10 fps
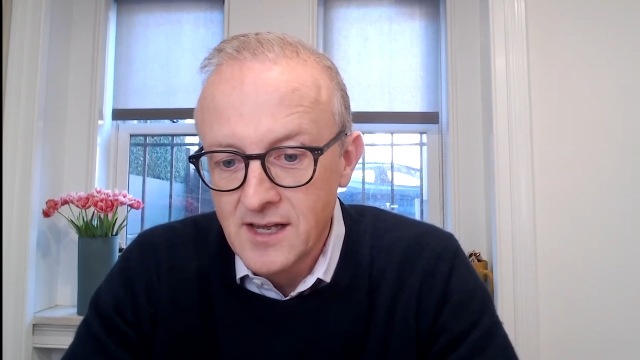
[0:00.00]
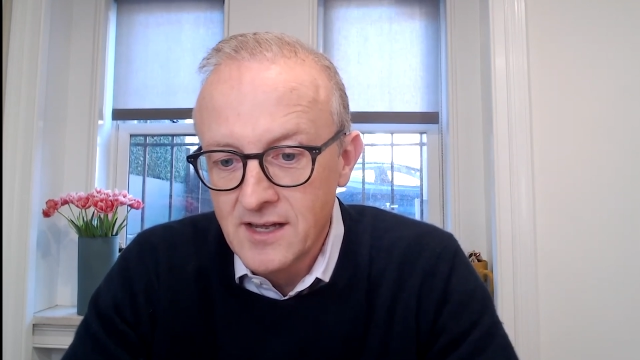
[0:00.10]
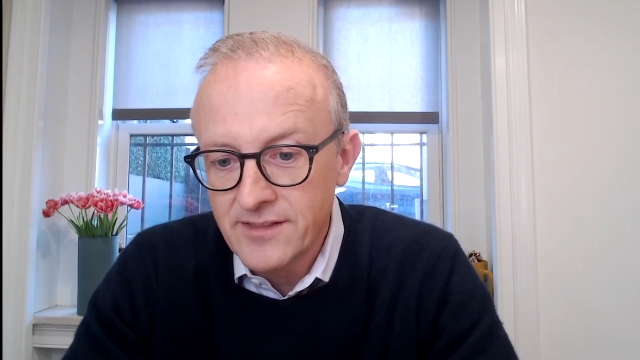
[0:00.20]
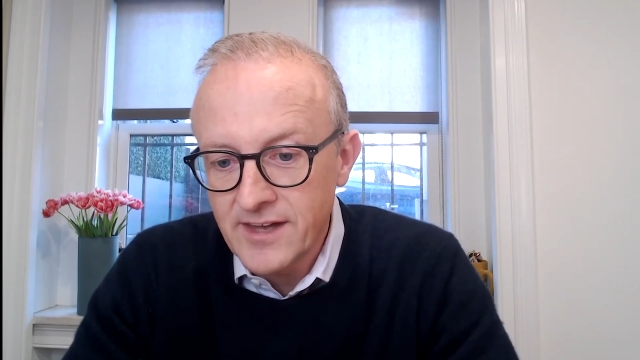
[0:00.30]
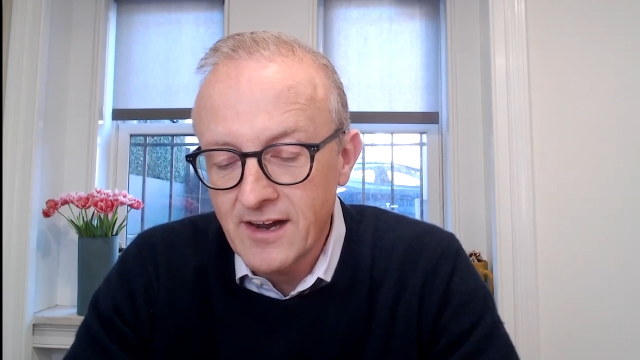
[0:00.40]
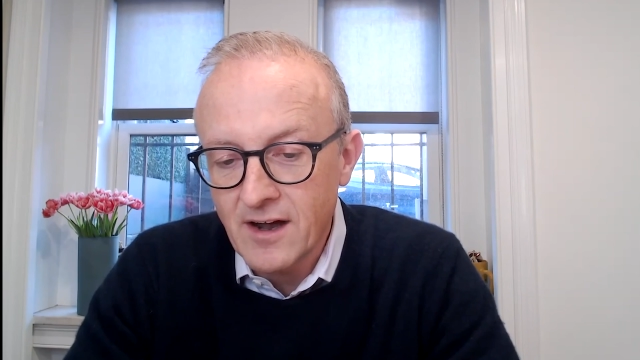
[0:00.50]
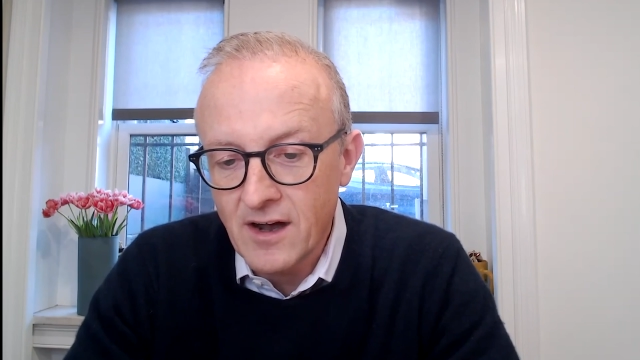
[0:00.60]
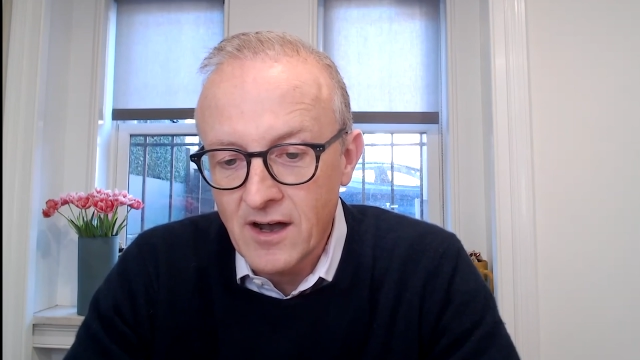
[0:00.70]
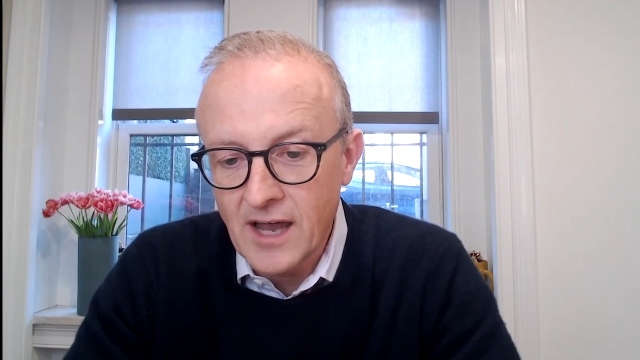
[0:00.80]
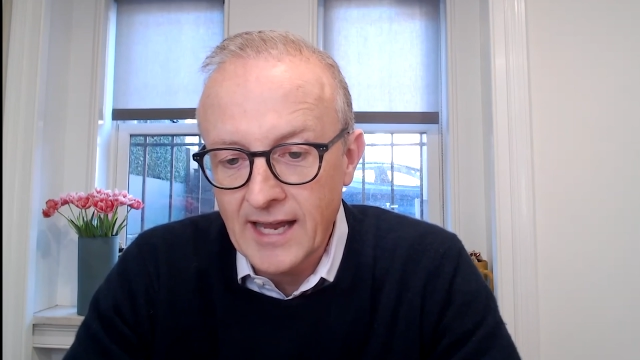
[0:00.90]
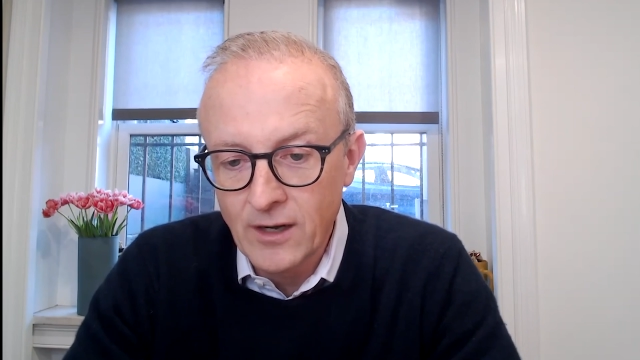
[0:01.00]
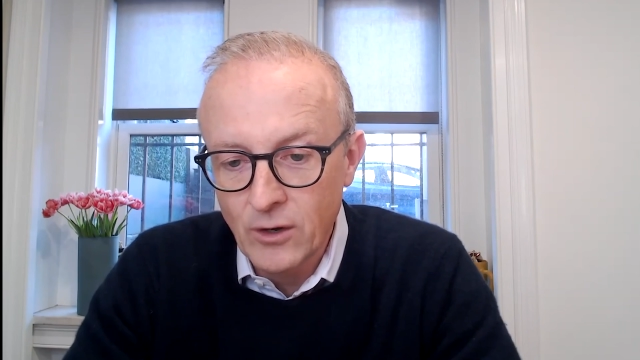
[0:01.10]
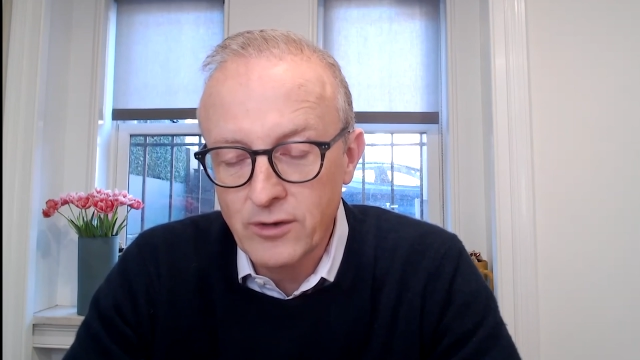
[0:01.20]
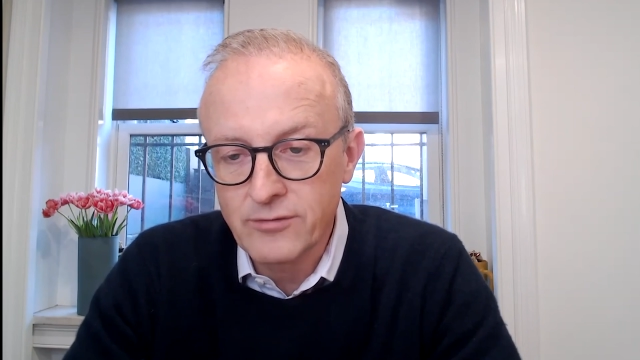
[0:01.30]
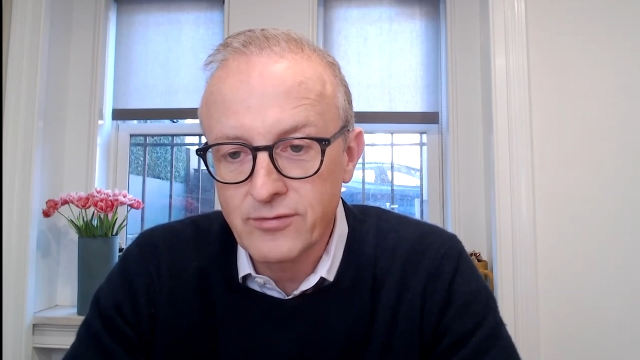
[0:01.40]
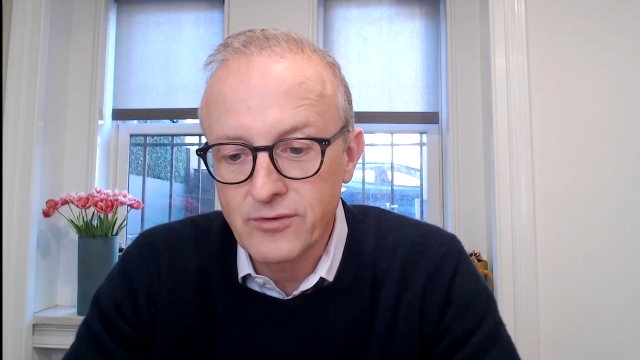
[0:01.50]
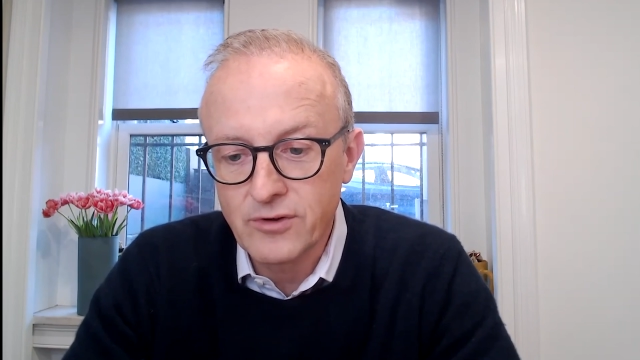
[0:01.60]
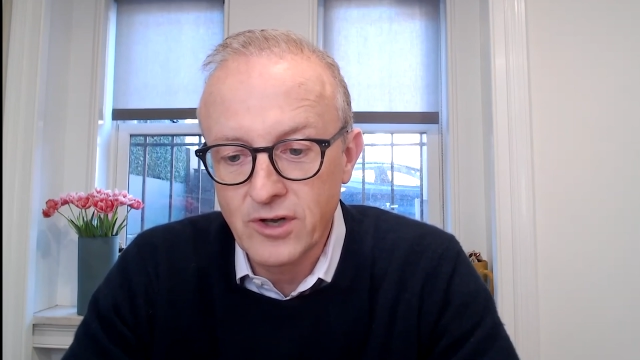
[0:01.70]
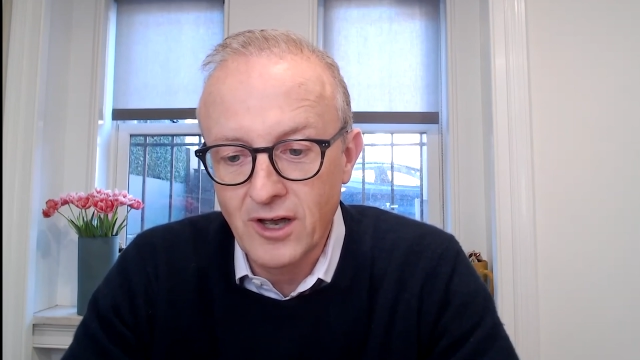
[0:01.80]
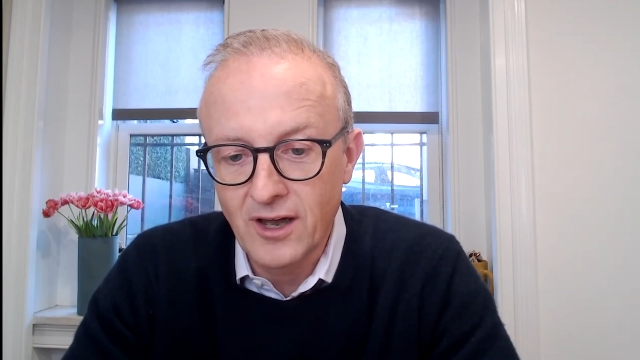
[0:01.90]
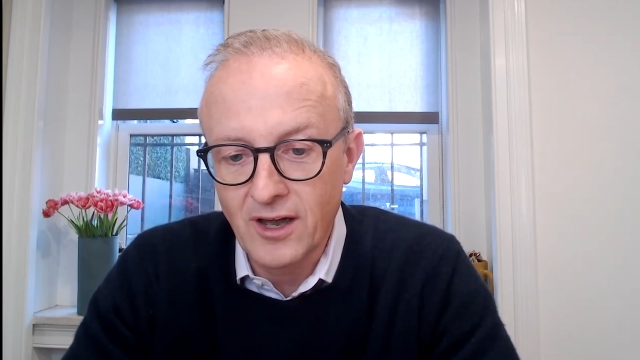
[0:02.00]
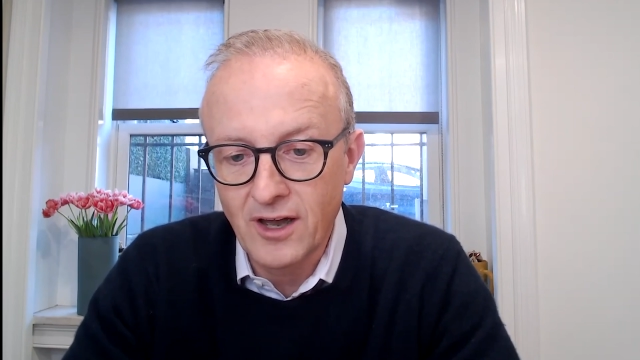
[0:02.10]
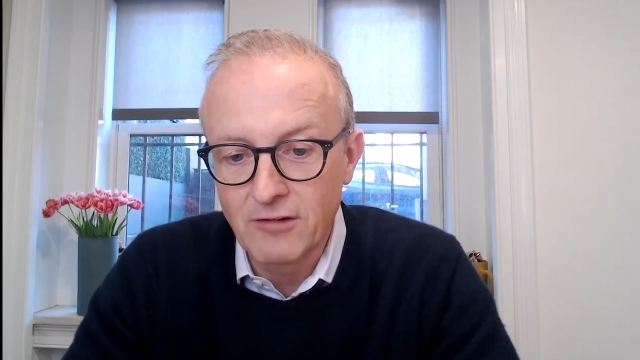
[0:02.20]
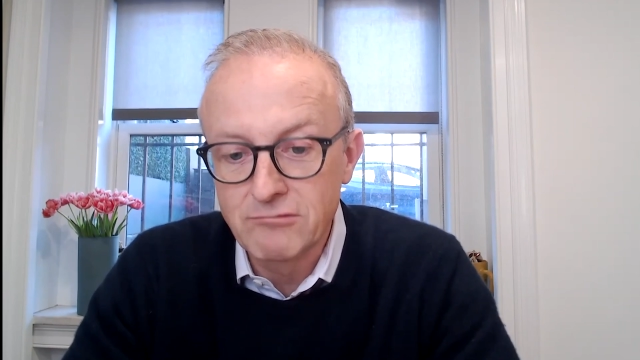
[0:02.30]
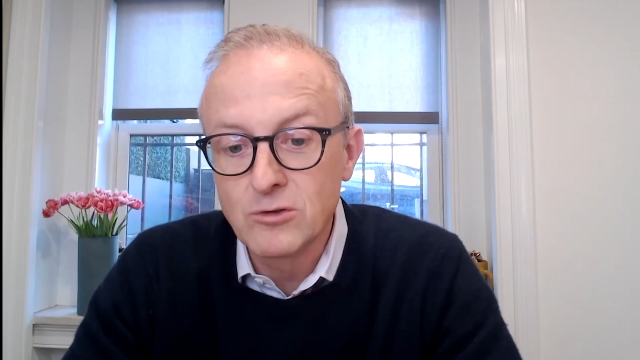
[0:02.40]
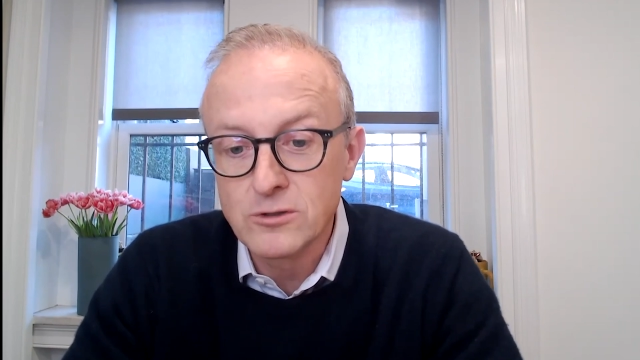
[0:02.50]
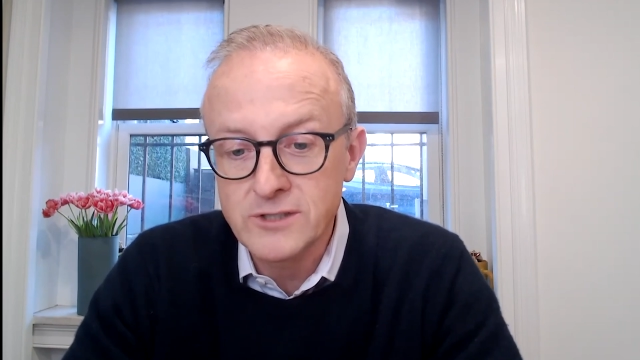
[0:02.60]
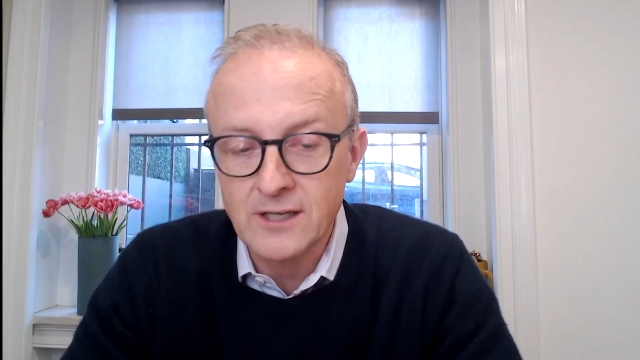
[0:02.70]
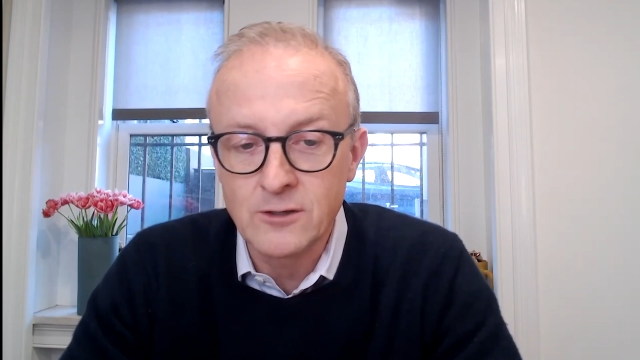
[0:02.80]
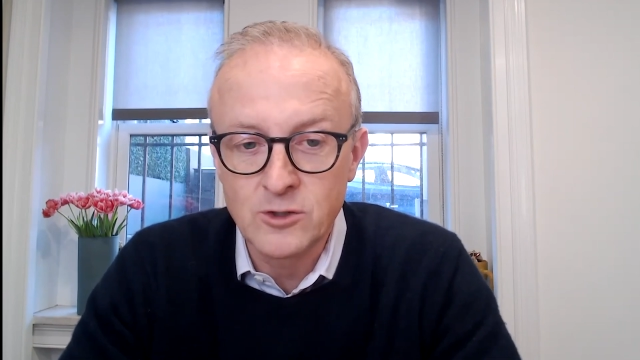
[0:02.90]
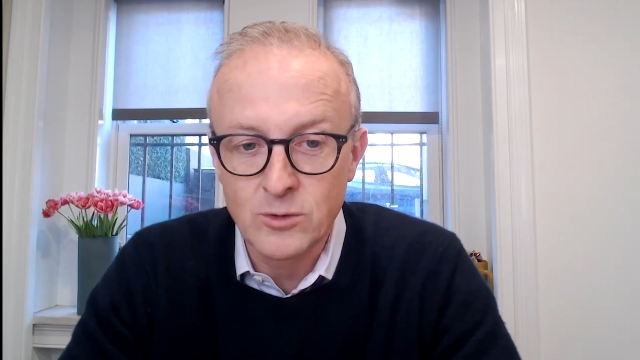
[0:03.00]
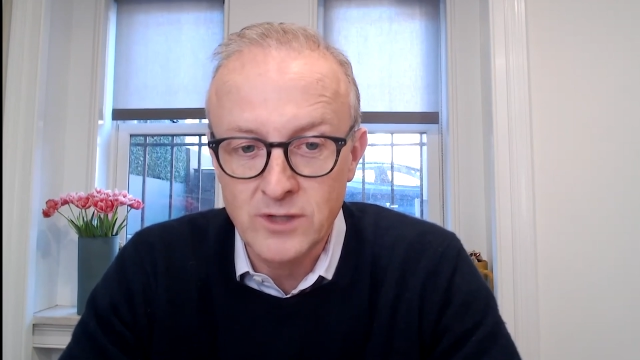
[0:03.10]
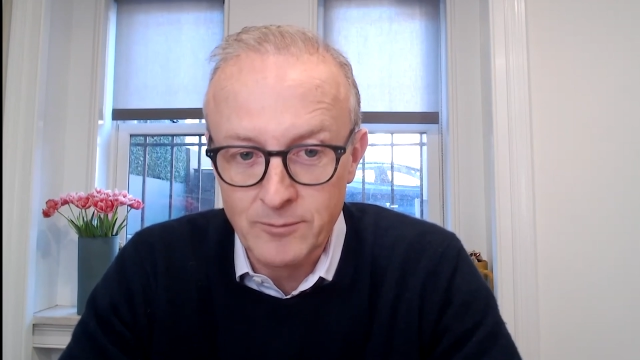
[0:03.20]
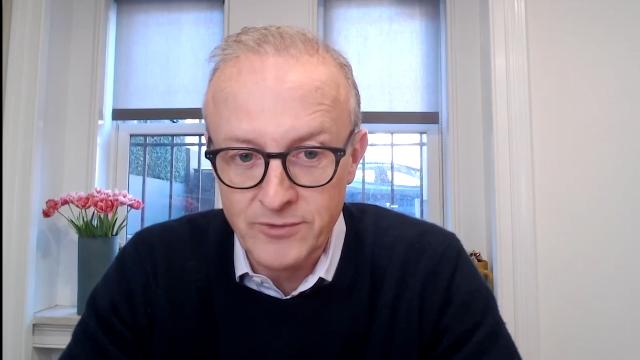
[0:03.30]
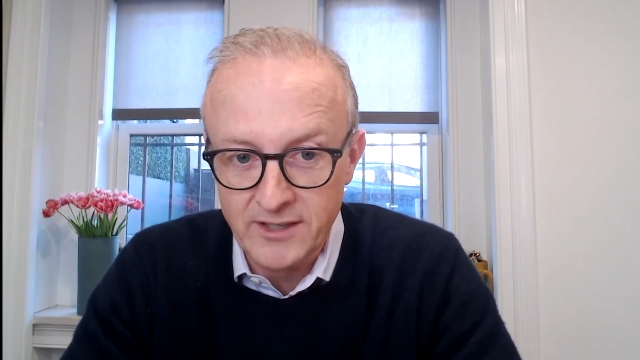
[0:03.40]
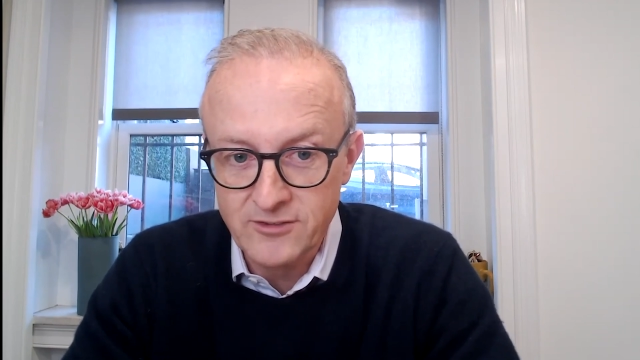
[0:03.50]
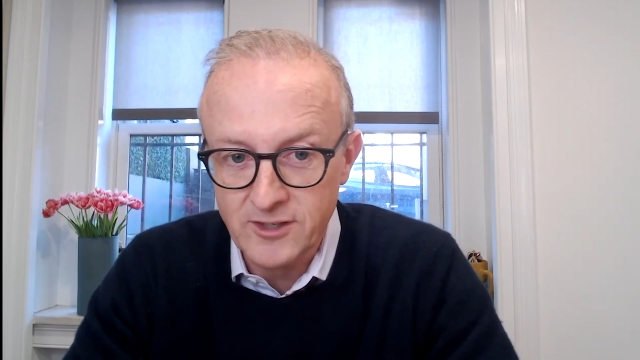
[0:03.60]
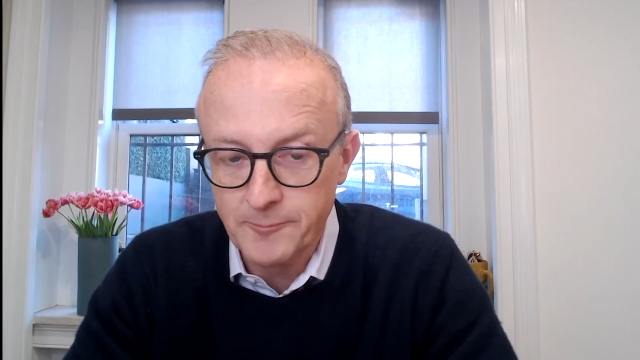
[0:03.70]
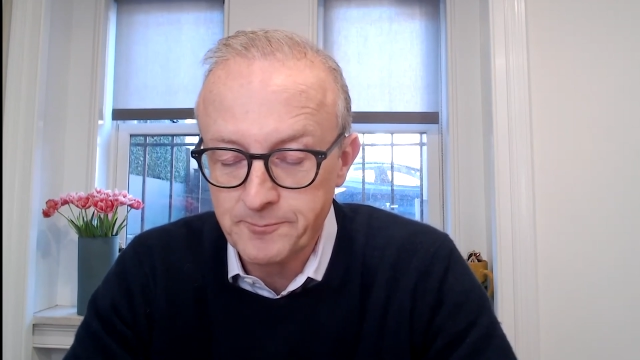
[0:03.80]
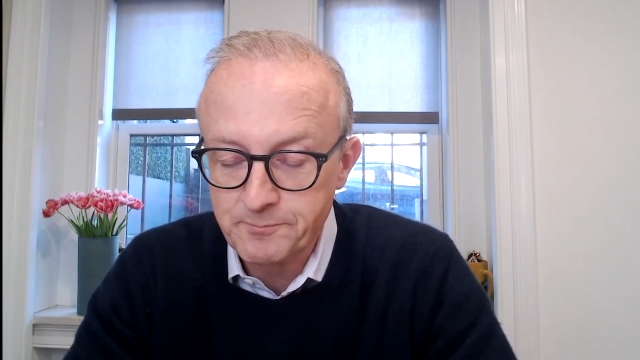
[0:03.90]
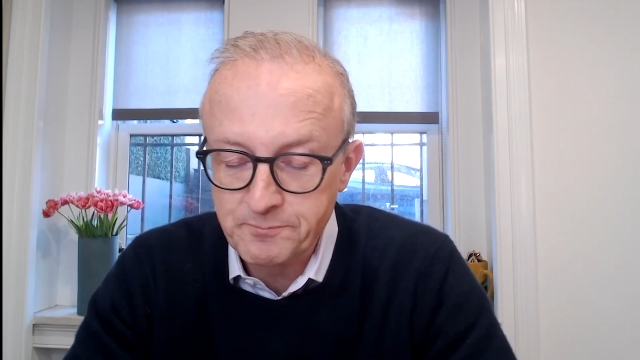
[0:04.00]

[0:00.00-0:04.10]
there are a lot of rules that could do with updating.